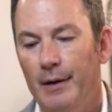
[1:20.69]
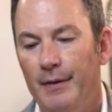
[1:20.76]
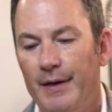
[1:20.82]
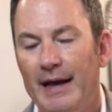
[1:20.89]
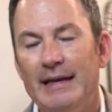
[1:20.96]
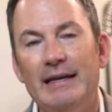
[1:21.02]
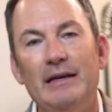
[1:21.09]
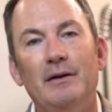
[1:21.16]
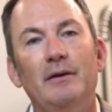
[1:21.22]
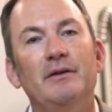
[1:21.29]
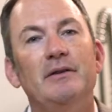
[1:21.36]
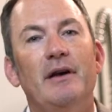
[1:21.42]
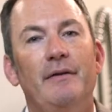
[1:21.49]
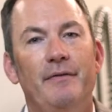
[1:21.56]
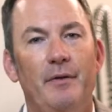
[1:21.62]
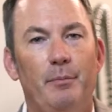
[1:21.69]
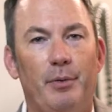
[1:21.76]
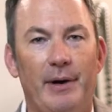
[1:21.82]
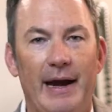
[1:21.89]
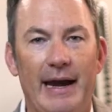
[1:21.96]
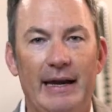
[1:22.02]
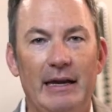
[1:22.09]
the ideals of the
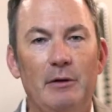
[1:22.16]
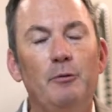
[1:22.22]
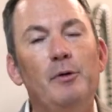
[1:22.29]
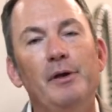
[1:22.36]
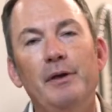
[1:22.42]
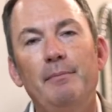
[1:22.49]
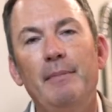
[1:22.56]
brand and really